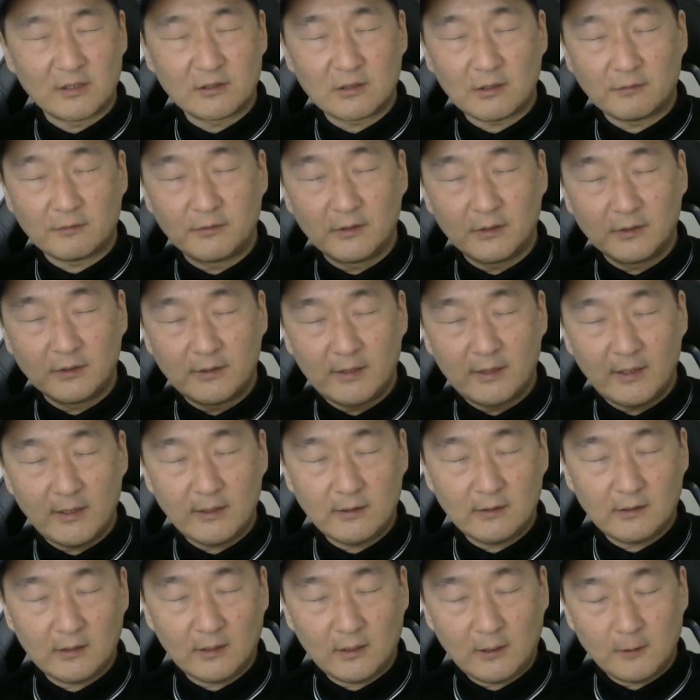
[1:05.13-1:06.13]
of the
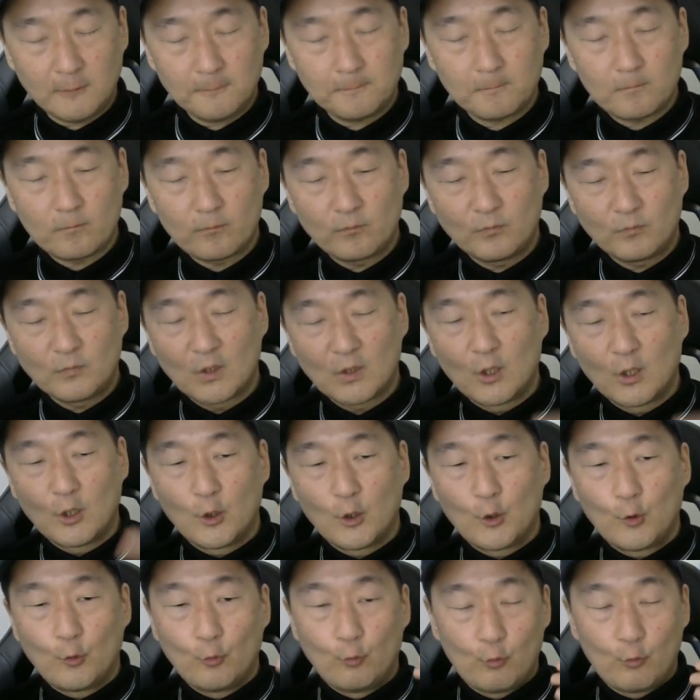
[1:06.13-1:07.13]
data,
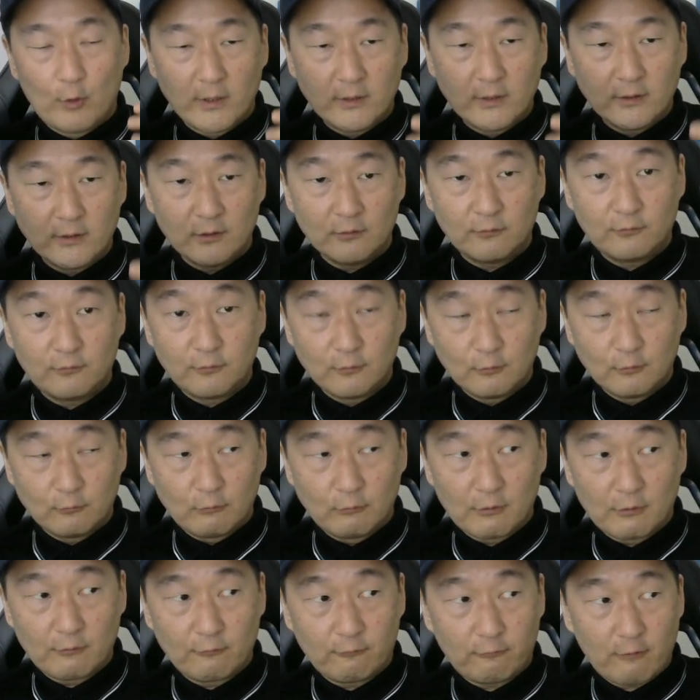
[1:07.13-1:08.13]
ran the full
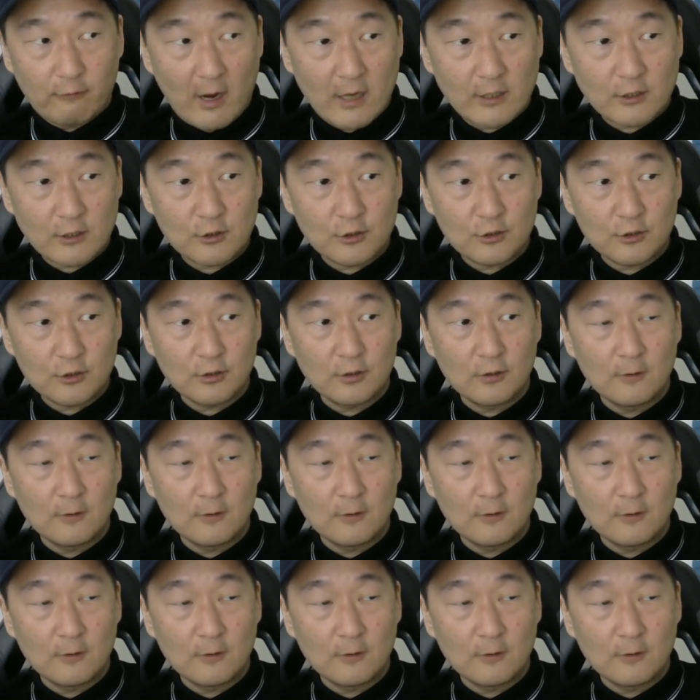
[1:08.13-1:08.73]
refresh,